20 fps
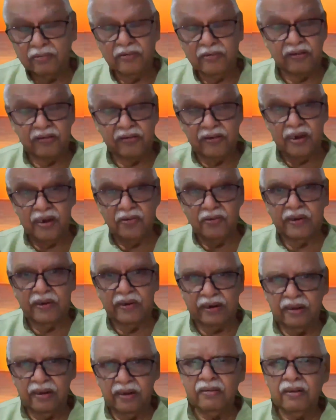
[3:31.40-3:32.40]
16
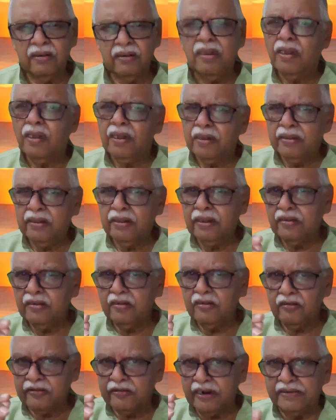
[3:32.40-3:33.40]
Vargas. There
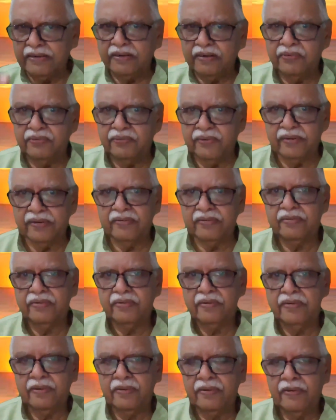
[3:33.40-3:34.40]
is a slight difference.